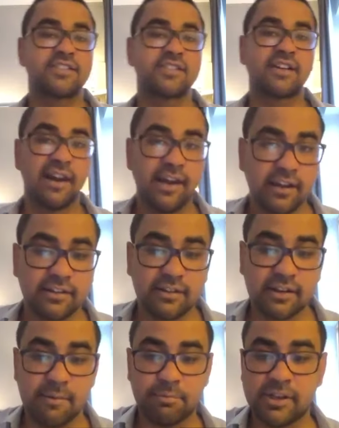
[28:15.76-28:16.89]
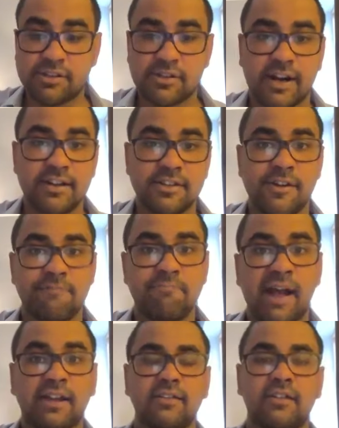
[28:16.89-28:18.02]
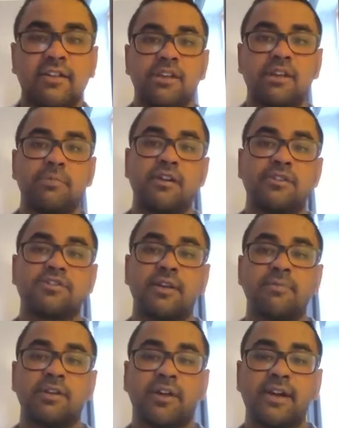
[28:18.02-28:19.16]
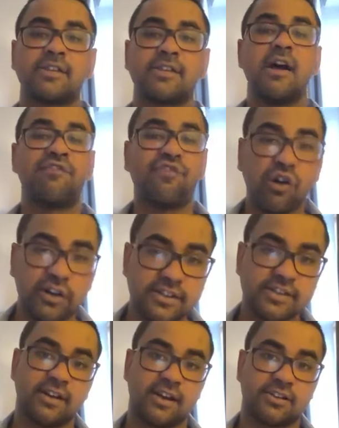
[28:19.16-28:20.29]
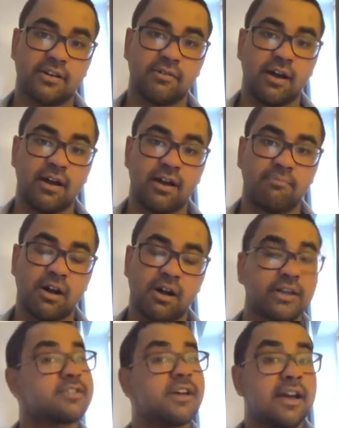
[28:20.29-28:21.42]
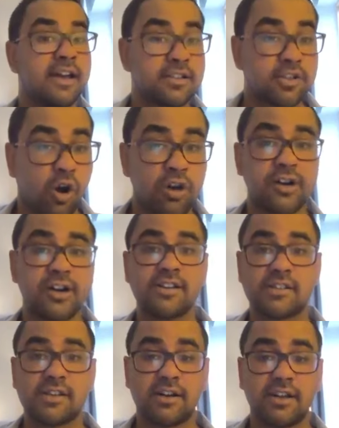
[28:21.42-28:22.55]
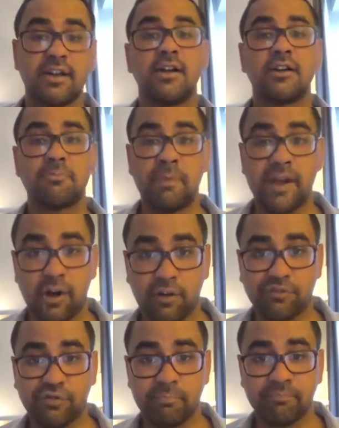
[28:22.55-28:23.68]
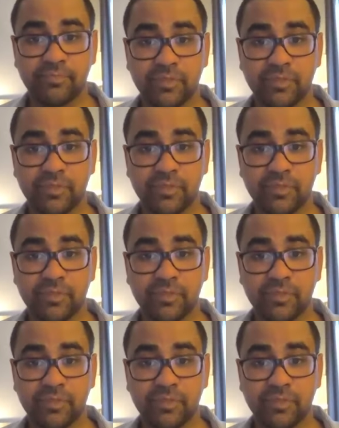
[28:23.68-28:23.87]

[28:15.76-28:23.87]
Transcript: it is clear that the company's strategy of bagging the WWE streaming rights for its international markets is already starting to pay off.